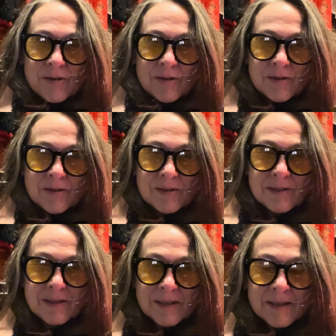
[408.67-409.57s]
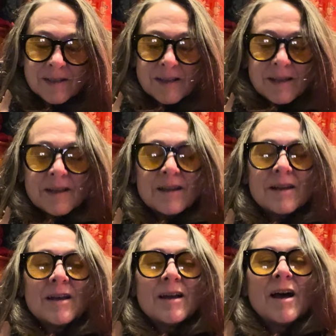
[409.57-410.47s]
(silence)